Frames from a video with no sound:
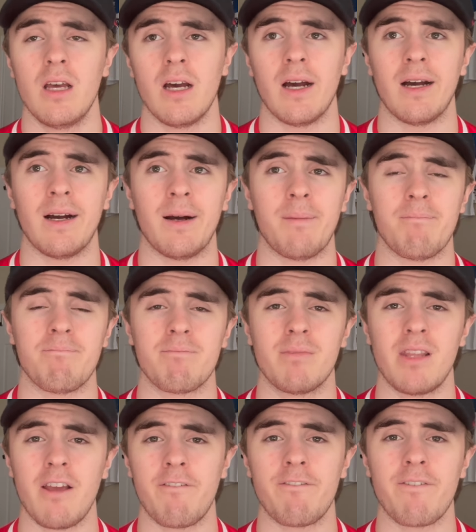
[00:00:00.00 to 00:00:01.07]

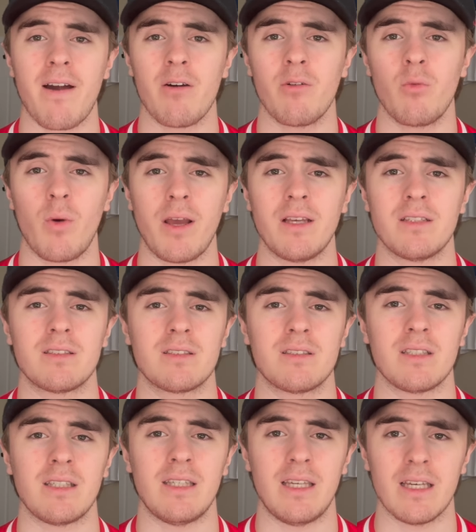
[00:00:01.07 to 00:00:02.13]
But they found ways
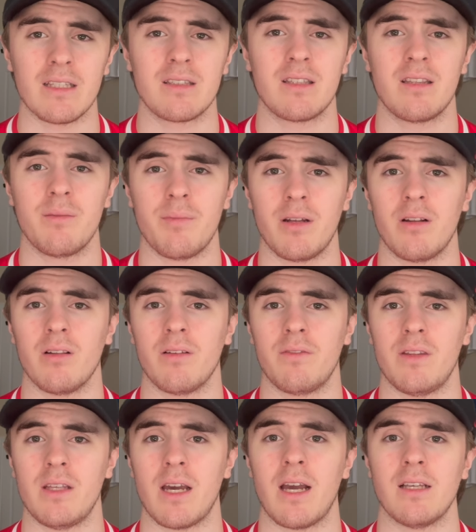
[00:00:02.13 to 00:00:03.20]
to get to the middle of
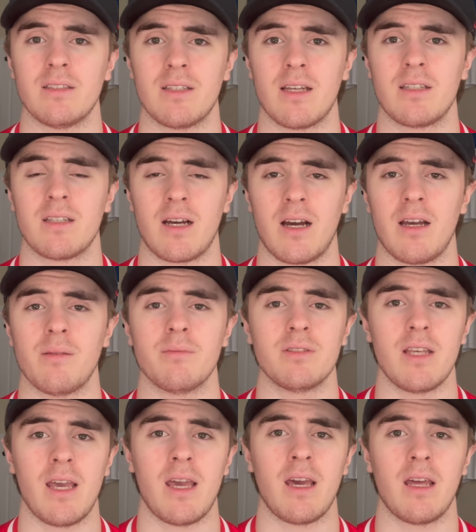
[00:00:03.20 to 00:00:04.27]
the ice at times,
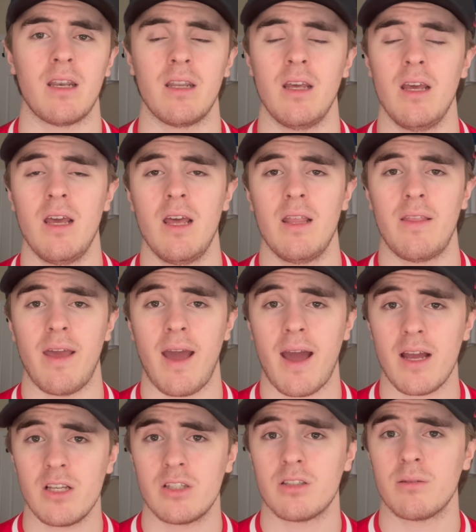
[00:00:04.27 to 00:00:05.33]
and they
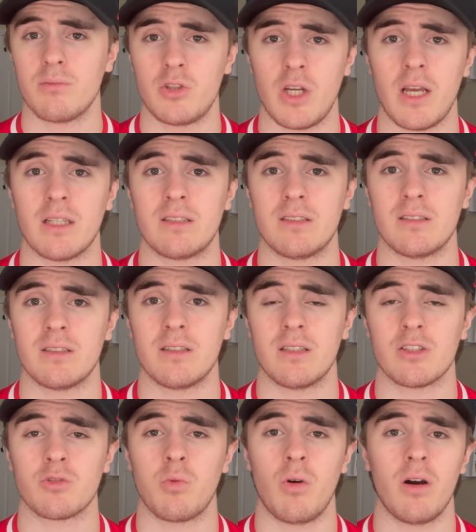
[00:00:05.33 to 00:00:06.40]
had some chances in
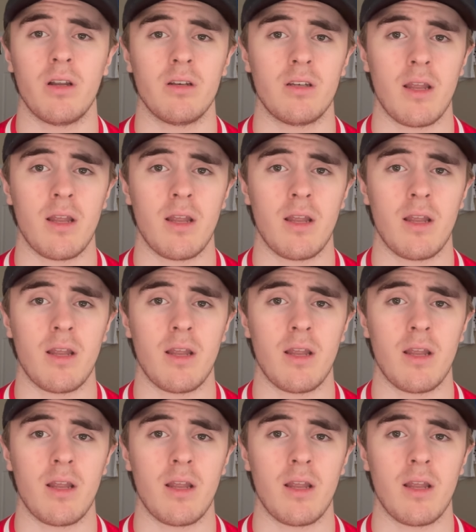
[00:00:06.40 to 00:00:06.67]
this one.